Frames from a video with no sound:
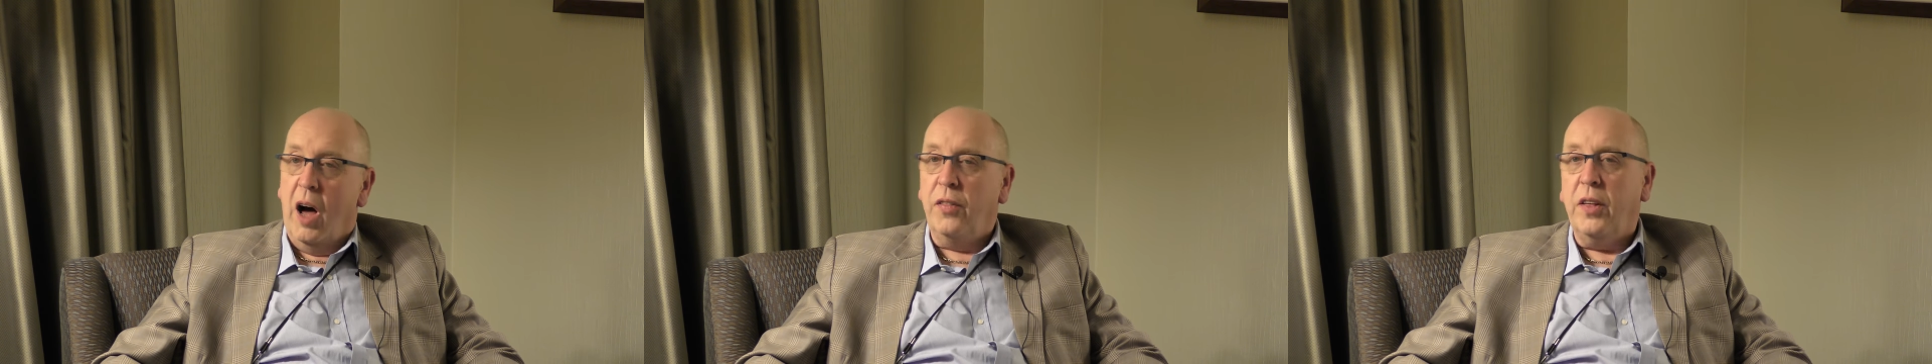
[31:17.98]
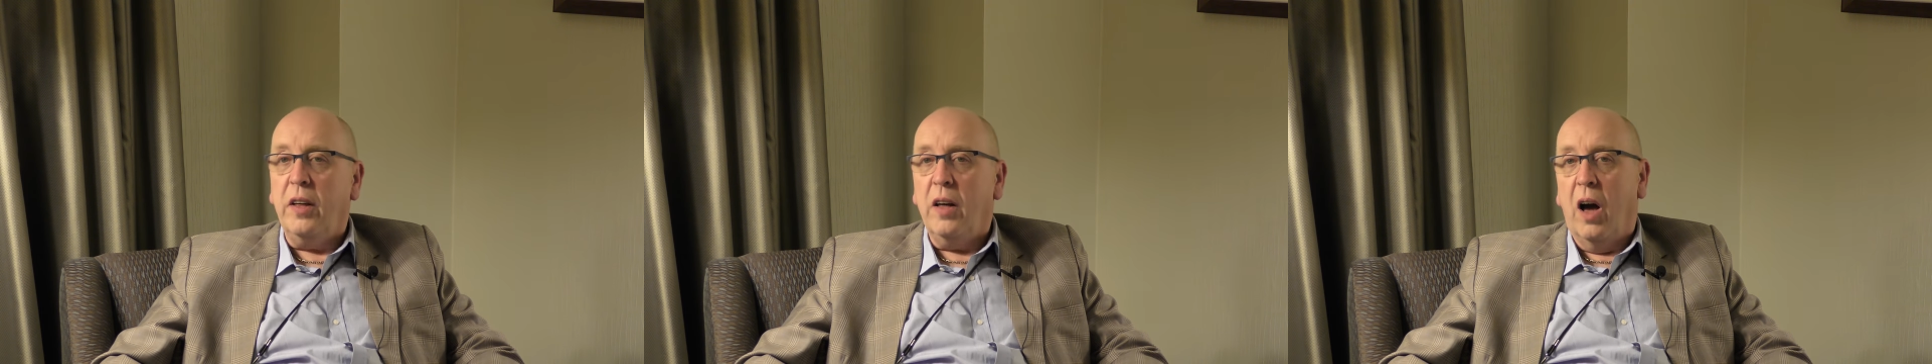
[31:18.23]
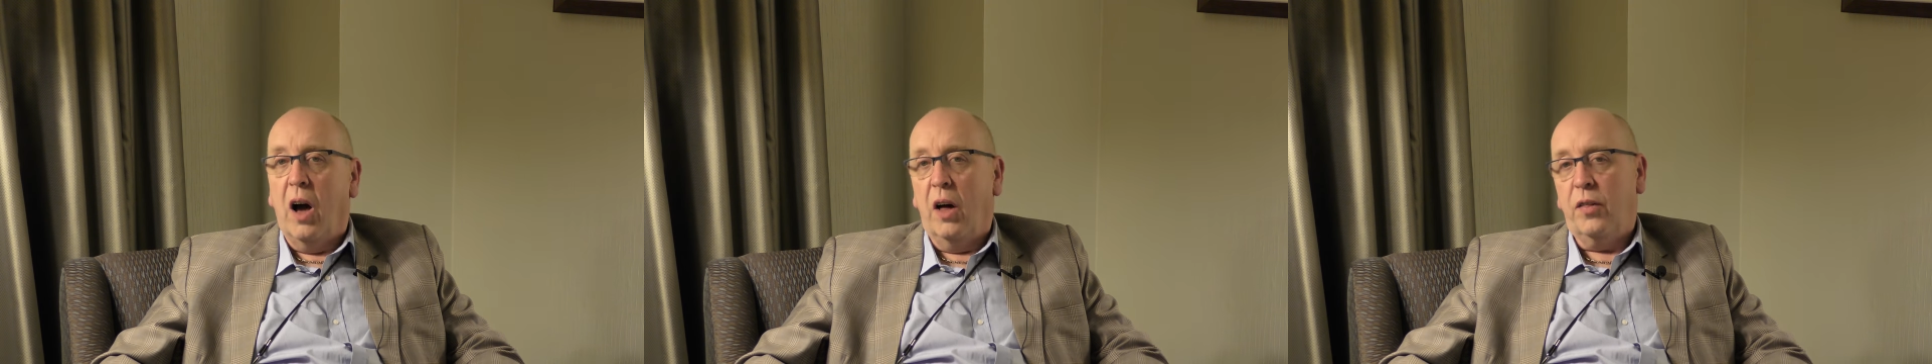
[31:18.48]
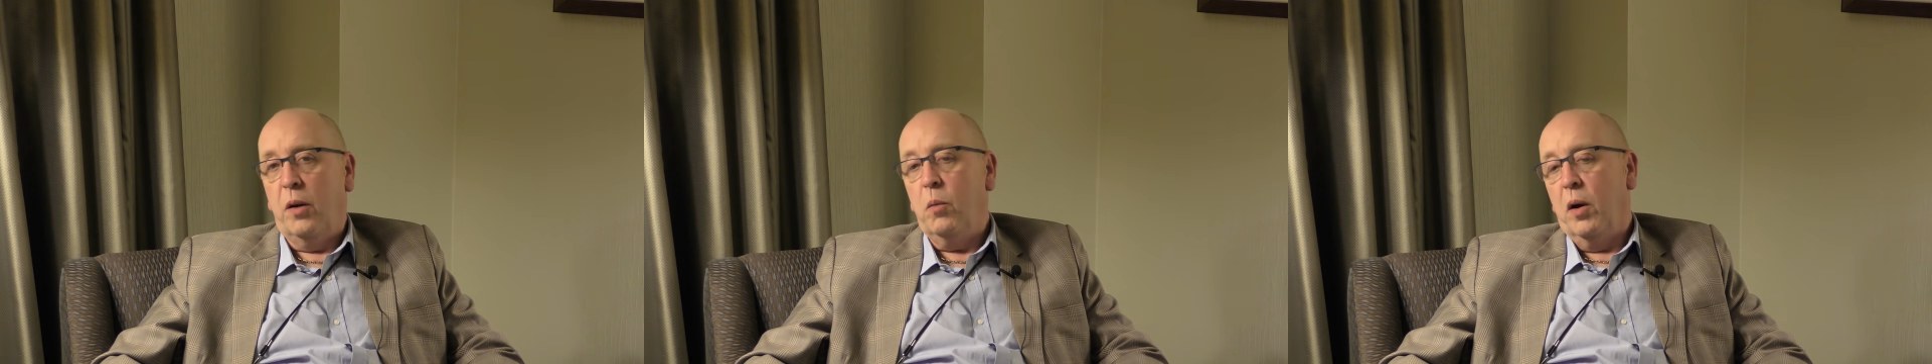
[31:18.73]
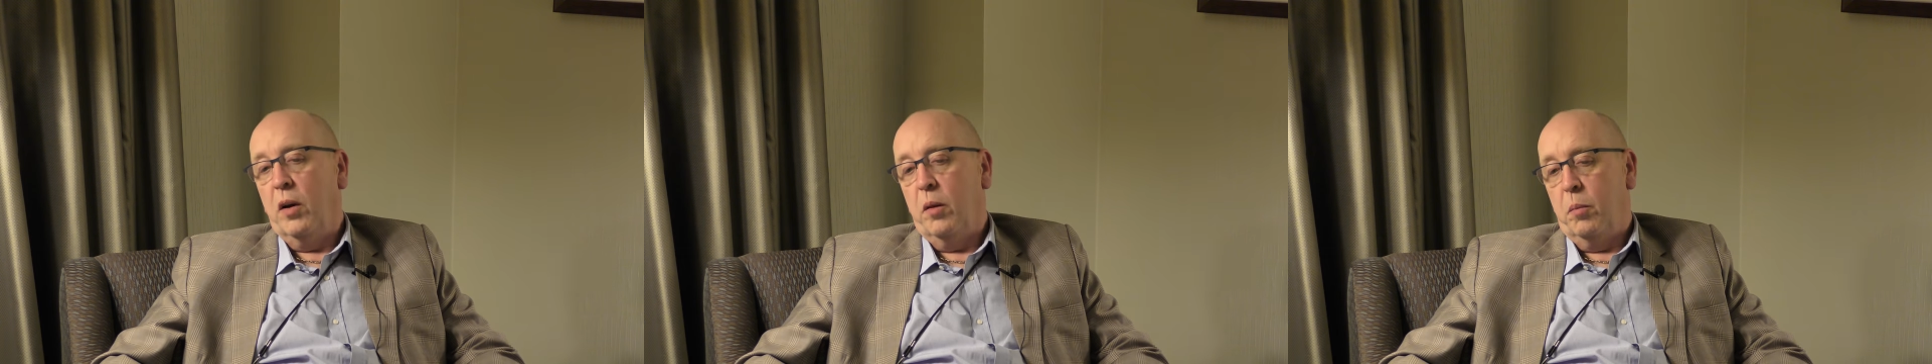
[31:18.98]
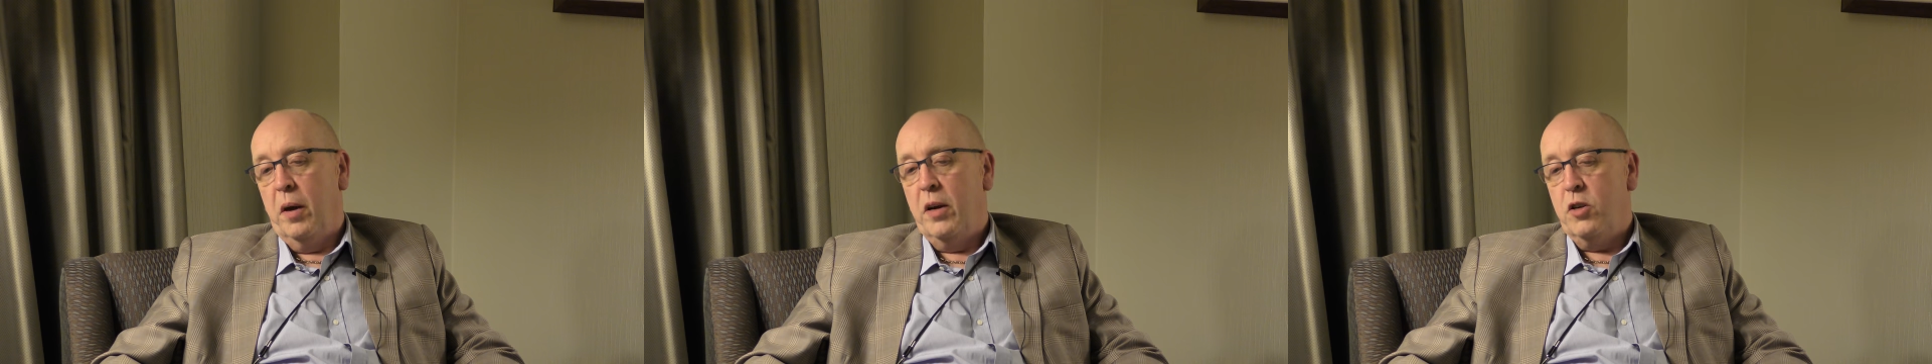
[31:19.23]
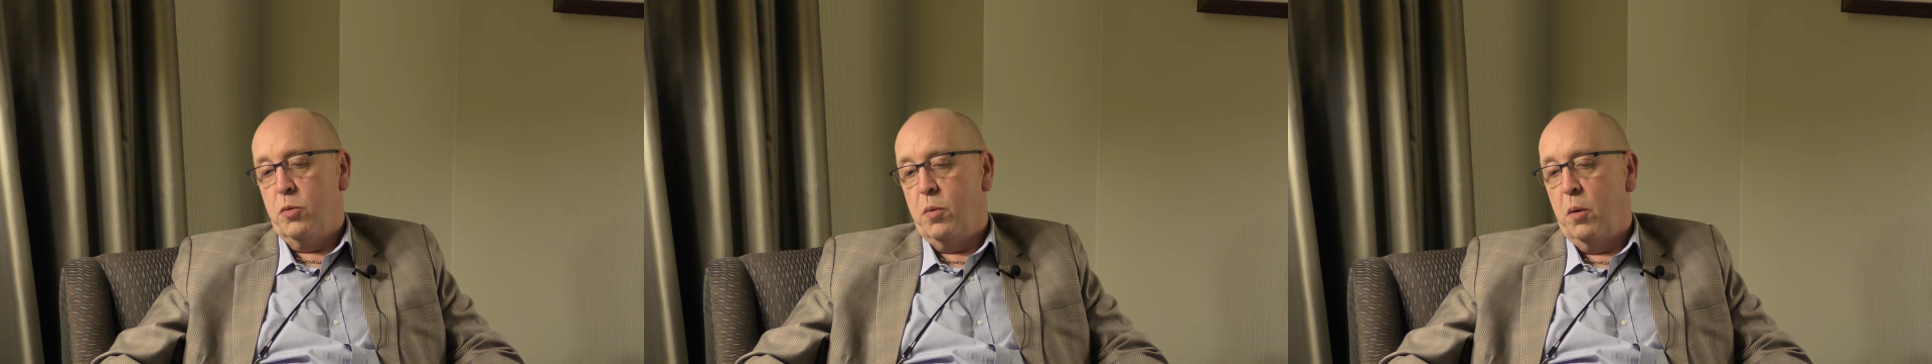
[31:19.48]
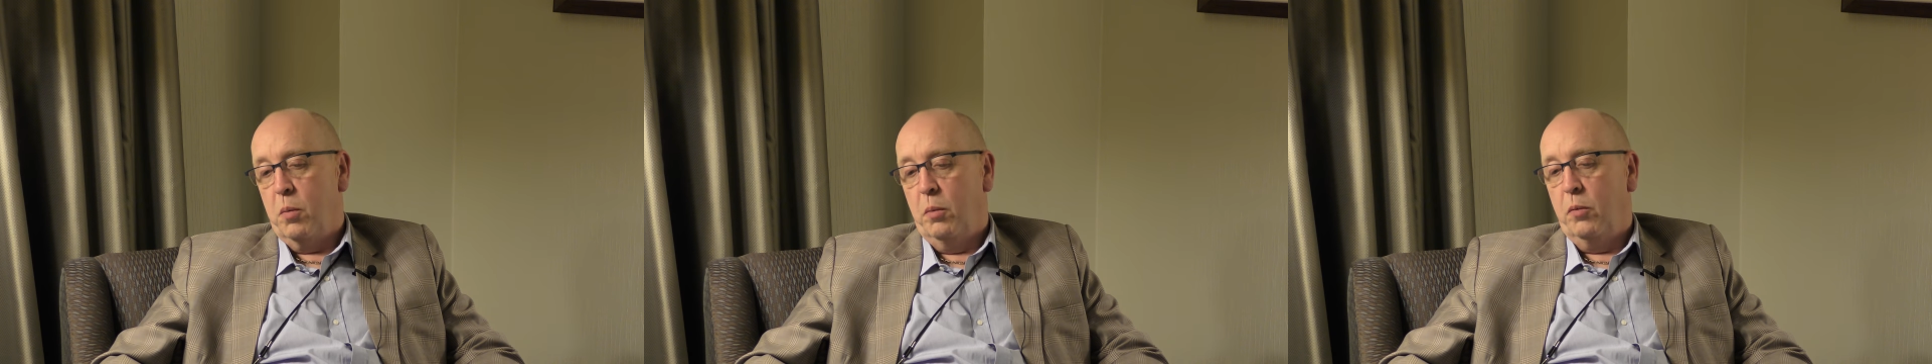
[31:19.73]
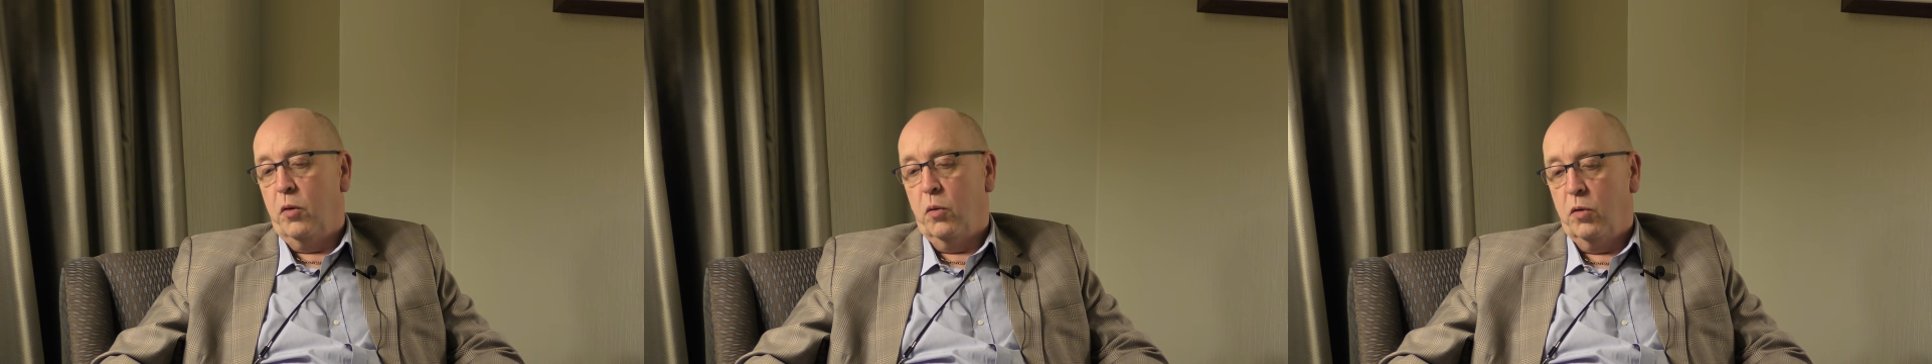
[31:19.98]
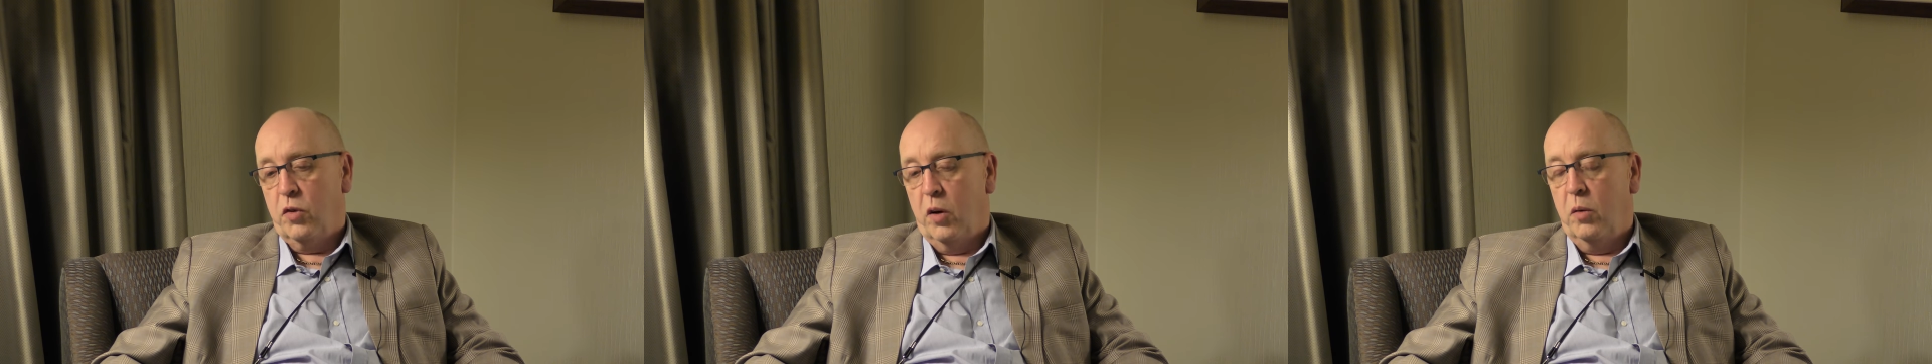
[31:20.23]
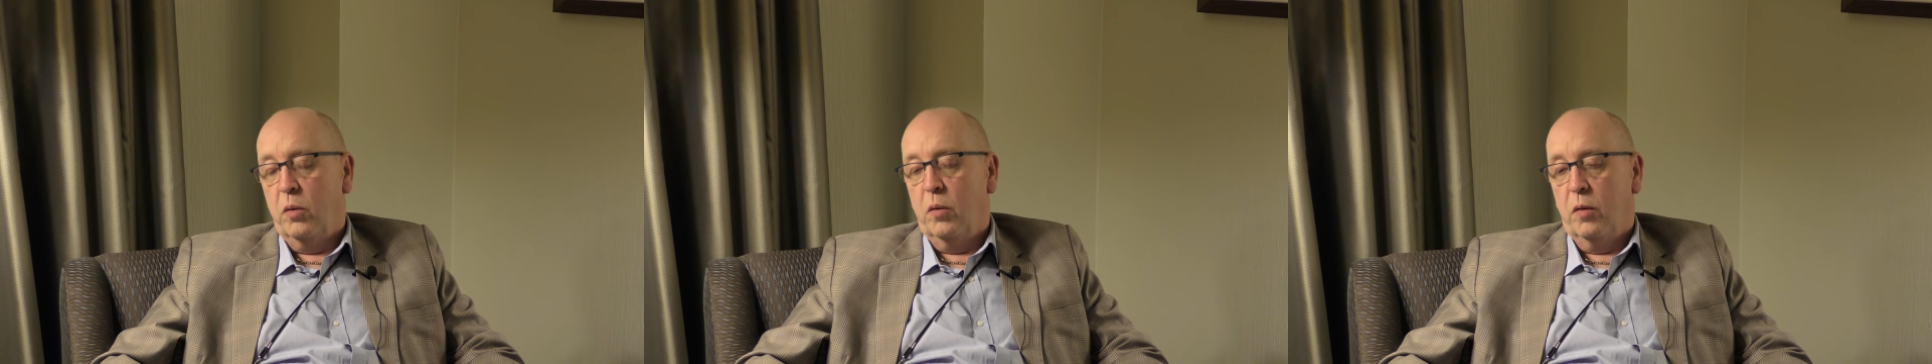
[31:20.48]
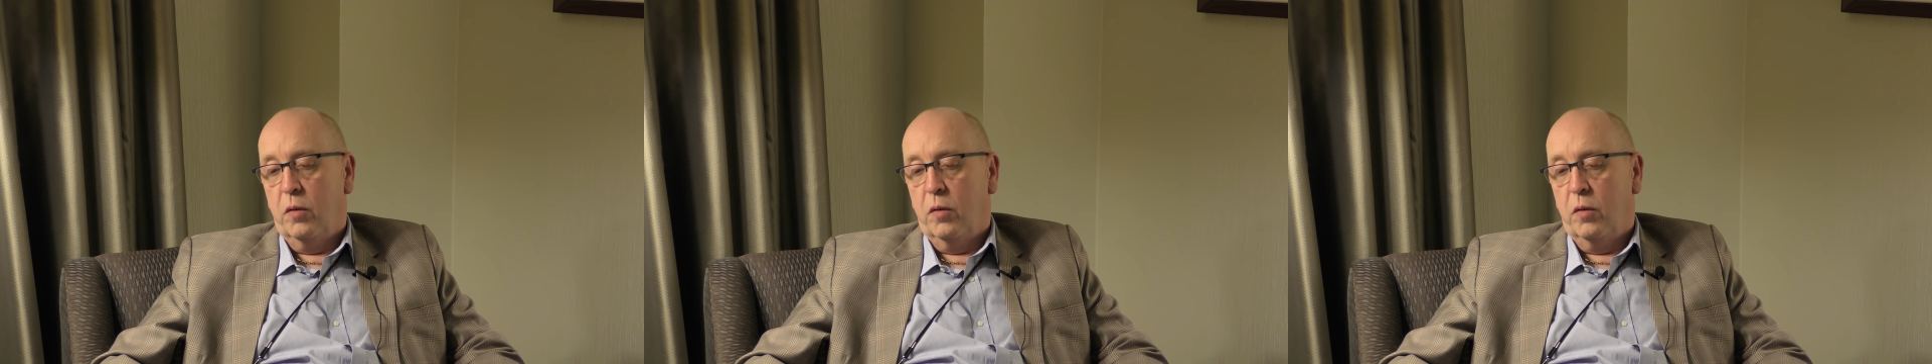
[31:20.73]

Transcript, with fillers: I think, I think one of the major problems also